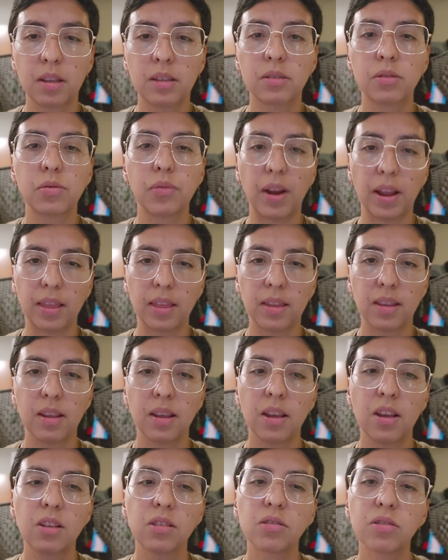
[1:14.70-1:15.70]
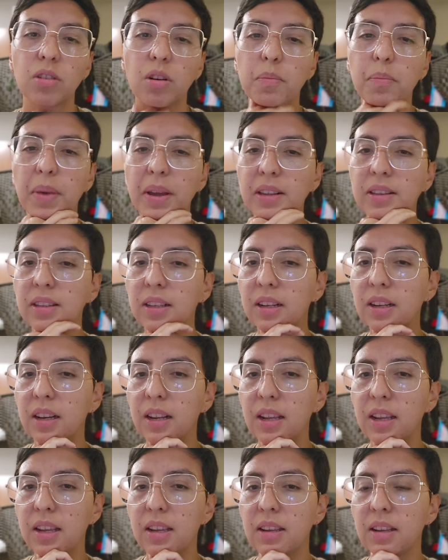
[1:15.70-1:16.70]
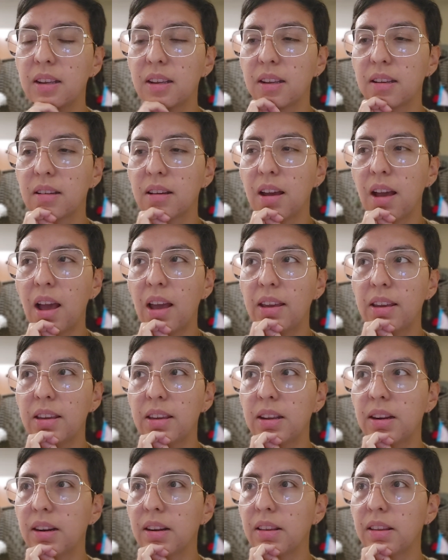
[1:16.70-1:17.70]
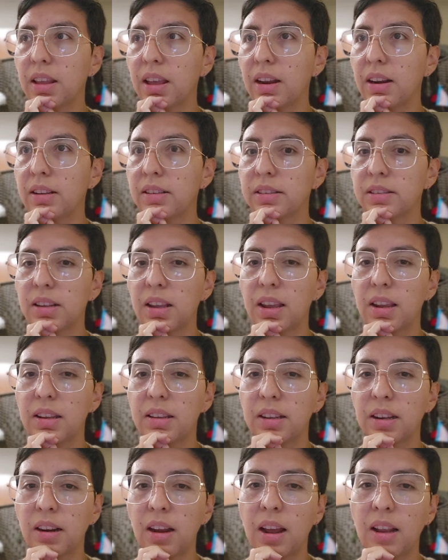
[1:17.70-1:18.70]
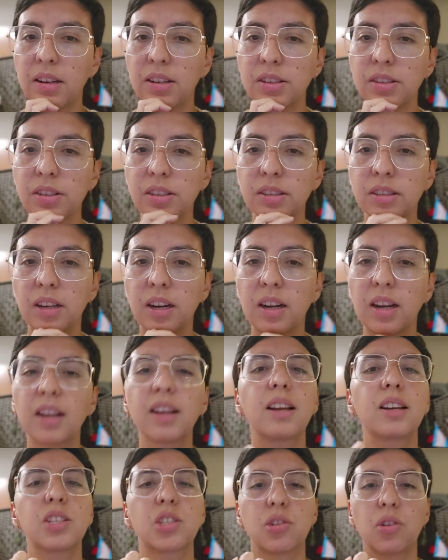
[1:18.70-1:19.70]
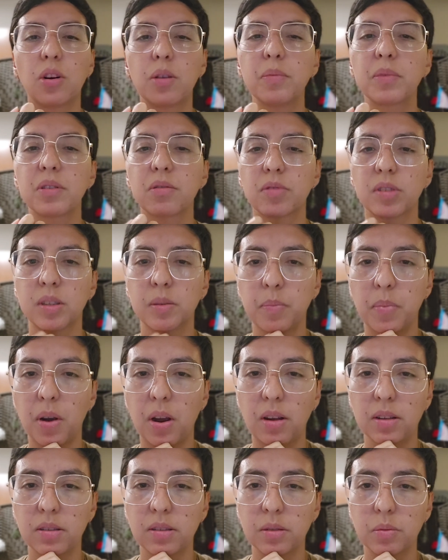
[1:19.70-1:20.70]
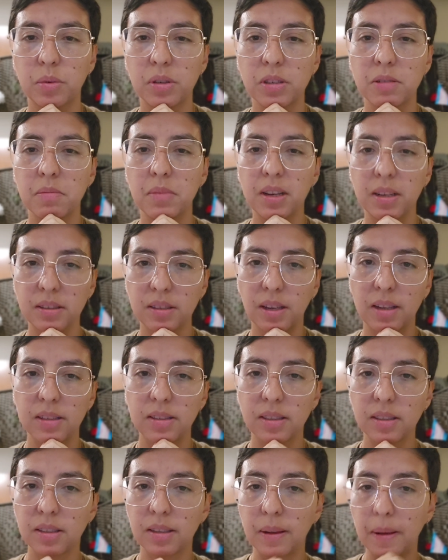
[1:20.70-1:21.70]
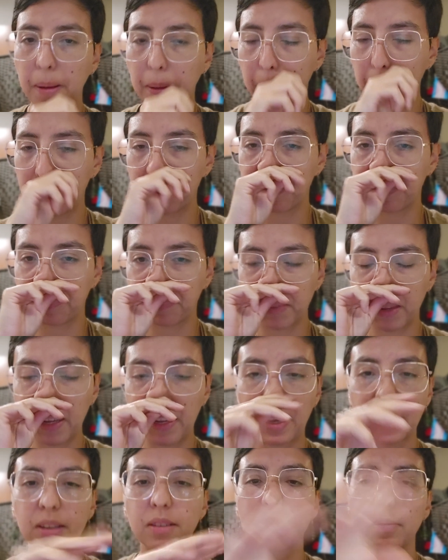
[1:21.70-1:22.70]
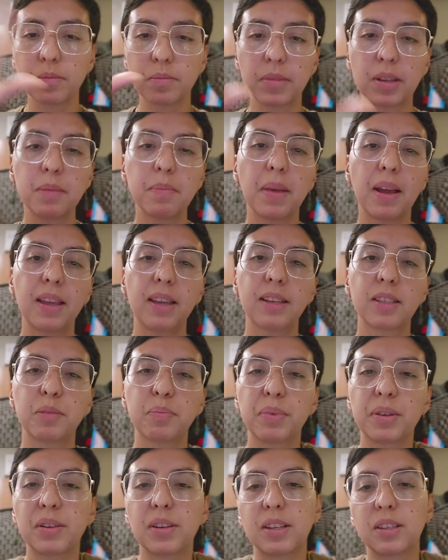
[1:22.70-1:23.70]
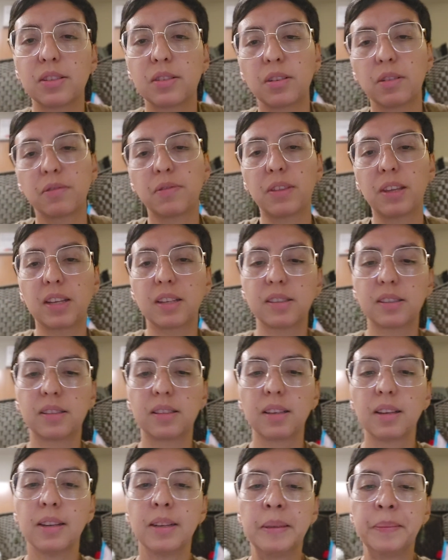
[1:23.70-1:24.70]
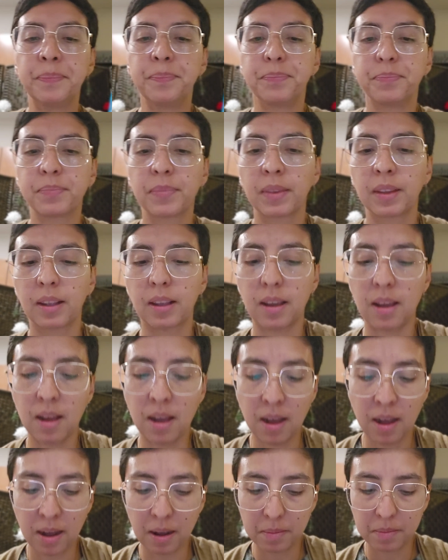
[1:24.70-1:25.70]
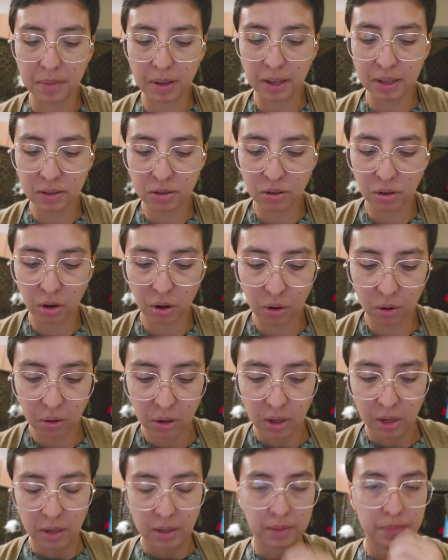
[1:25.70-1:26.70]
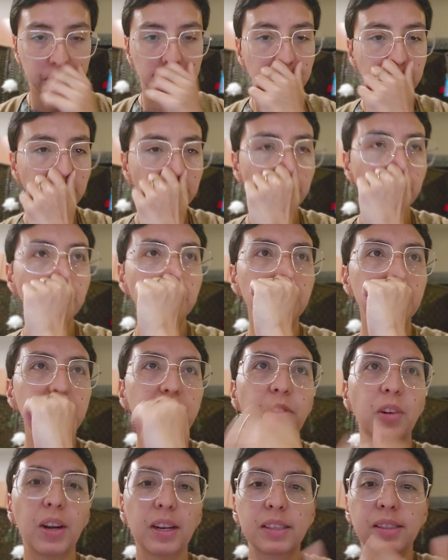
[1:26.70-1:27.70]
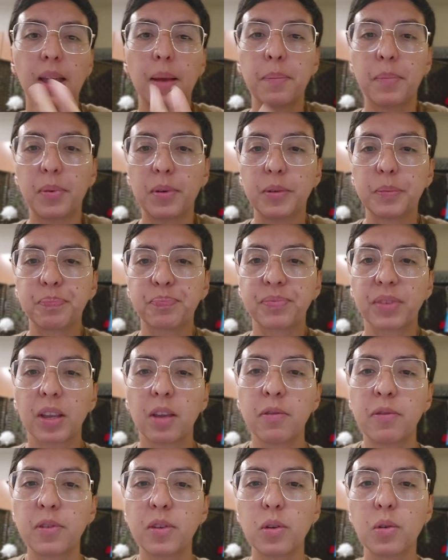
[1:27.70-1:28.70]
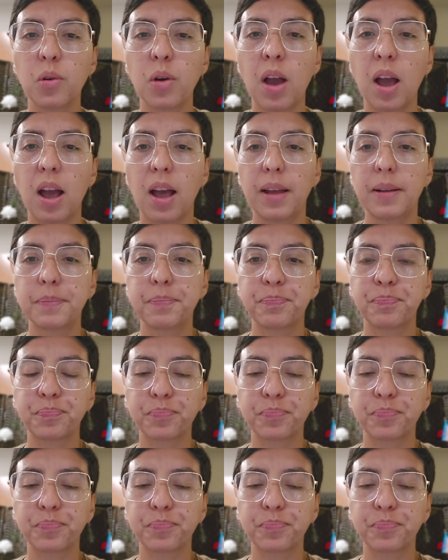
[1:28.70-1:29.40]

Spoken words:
threat. So basically, I hear that as saying that allergies are like a trauma response, which makes sense. Again, in my experience of things. And so, for example, if you had,